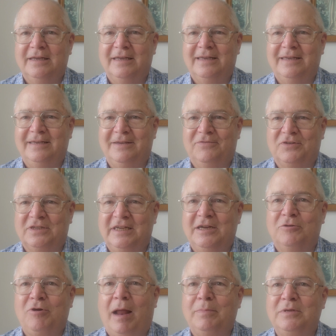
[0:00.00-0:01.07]
If a
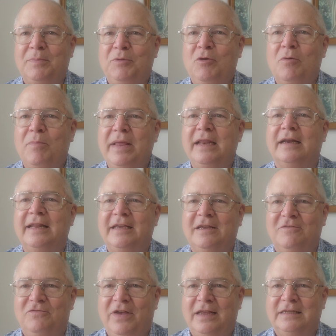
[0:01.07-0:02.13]
sin crops up, you immediately
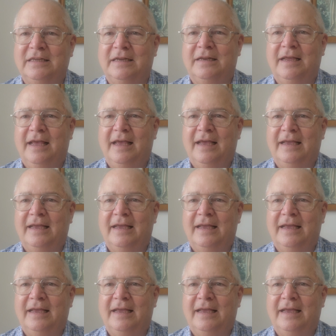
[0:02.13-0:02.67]
confess it,